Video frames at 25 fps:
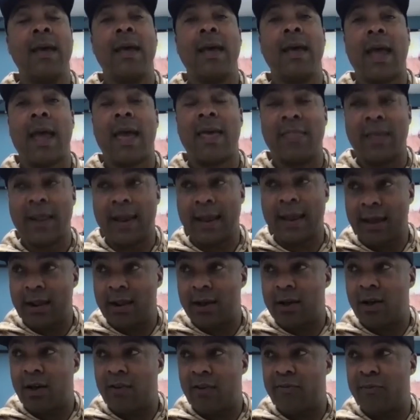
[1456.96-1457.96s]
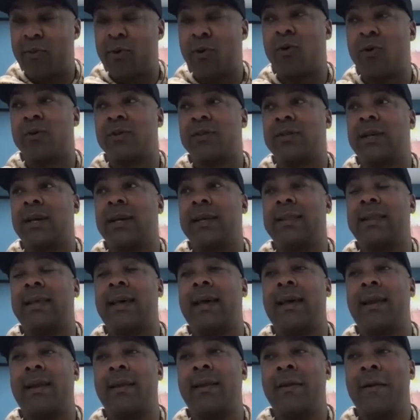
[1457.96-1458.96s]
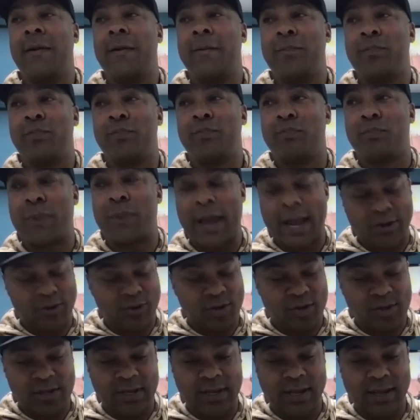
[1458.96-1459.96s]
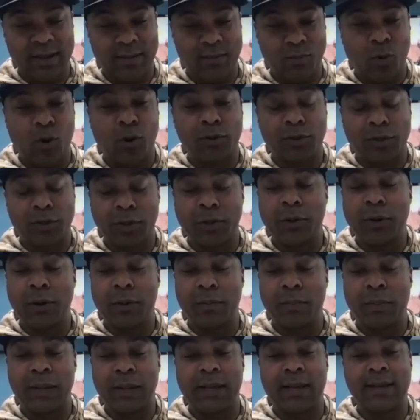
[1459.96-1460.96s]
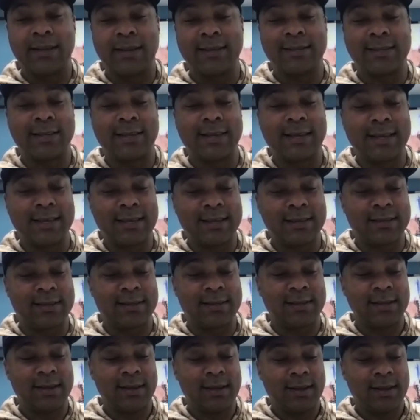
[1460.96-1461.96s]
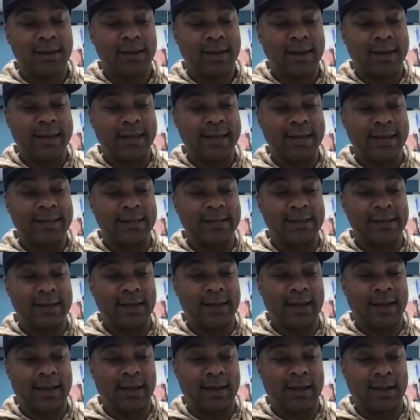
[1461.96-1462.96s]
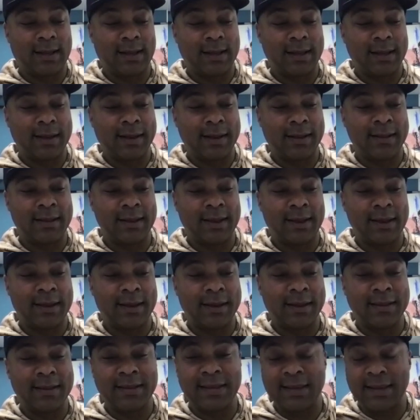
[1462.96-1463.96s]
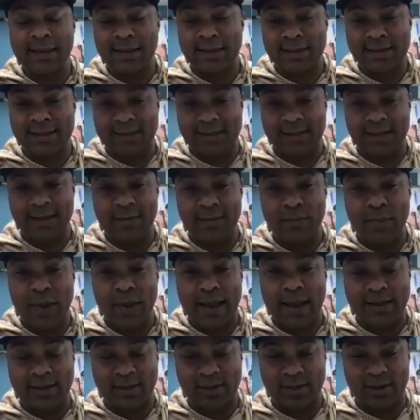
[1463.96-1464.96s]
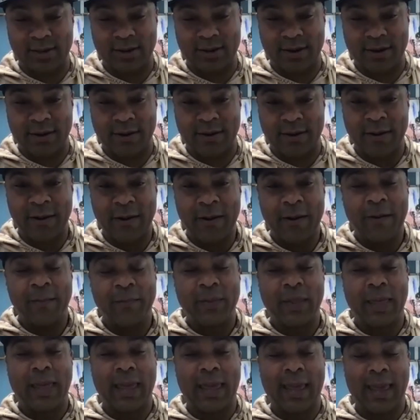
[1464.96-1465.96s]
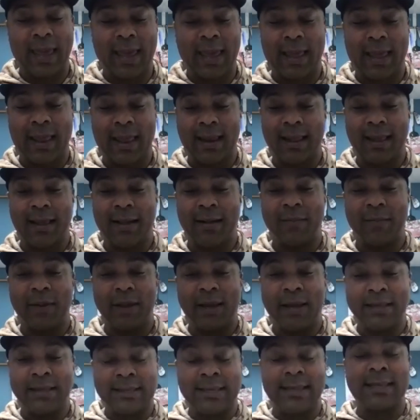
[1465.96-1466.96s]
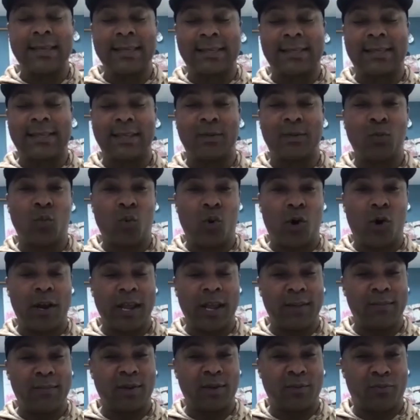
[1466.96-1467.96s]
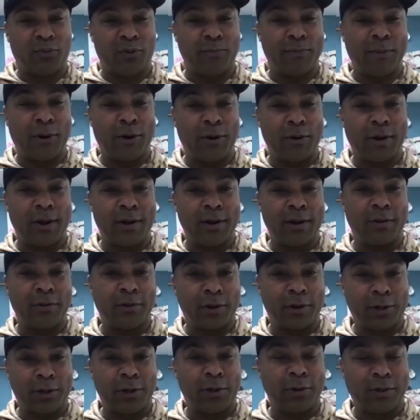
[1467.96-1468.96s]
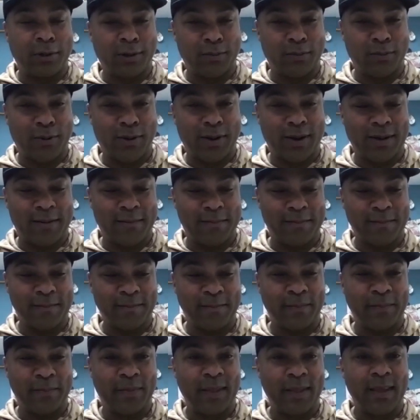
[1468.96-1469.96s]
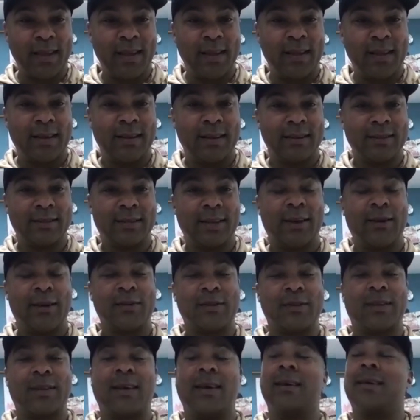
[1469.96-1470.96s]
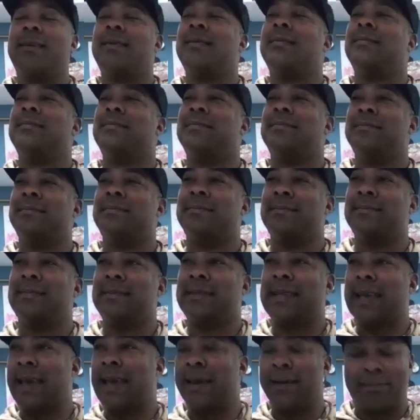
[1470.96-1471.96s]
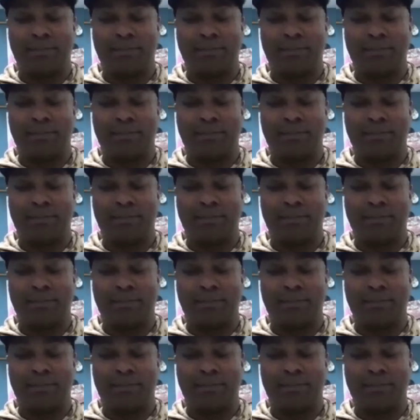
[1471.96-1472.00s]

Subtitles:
And then I get a call from Coors Light that Patrick's team won't do it because he's an Adidas ambassador, and Adidas didn't want him to promote another clothing brand. So I was like, damn,